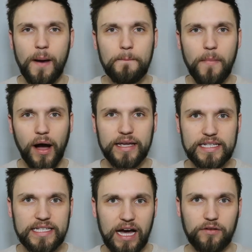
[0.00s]

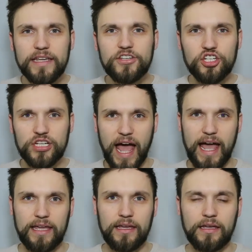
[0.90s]
myself each
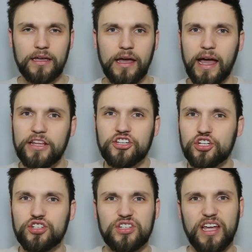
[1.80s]
day and
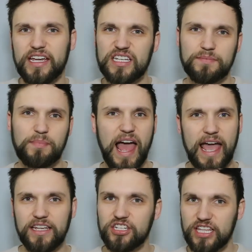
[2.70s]
just
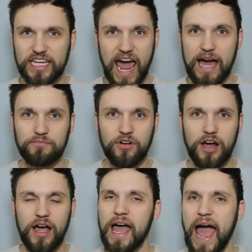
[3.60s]
explain to the
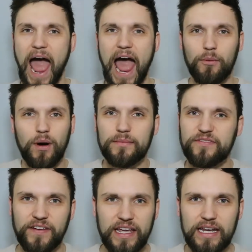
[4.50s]
camera how I'm
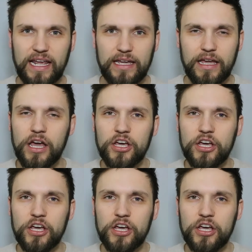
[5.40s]
feeling.